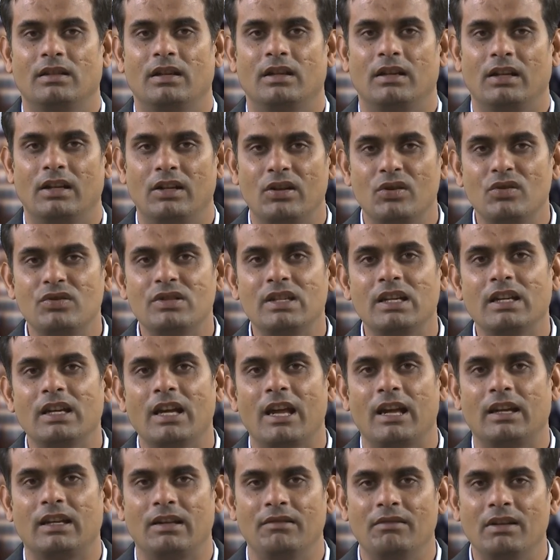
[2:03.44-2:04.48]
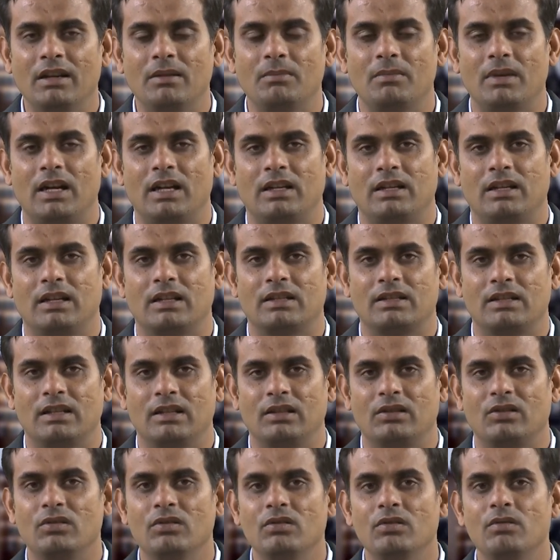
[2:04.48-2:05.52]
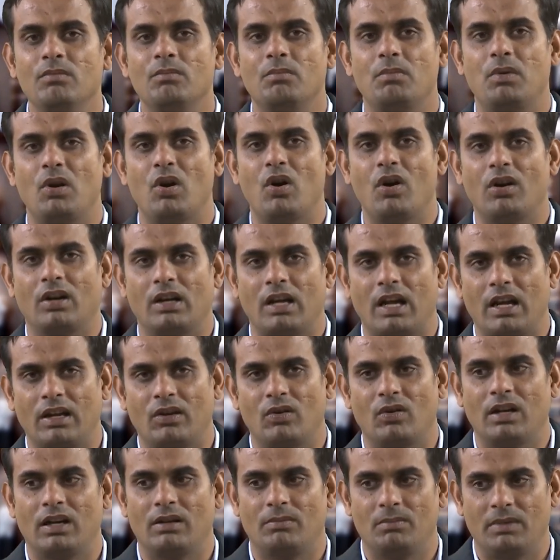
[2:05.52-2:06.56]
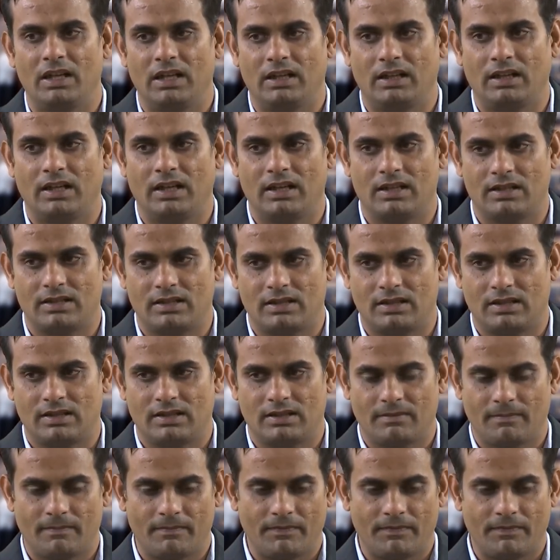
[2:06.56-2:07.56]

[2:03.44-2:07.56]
reducing a given matrix into block diagonal matrix.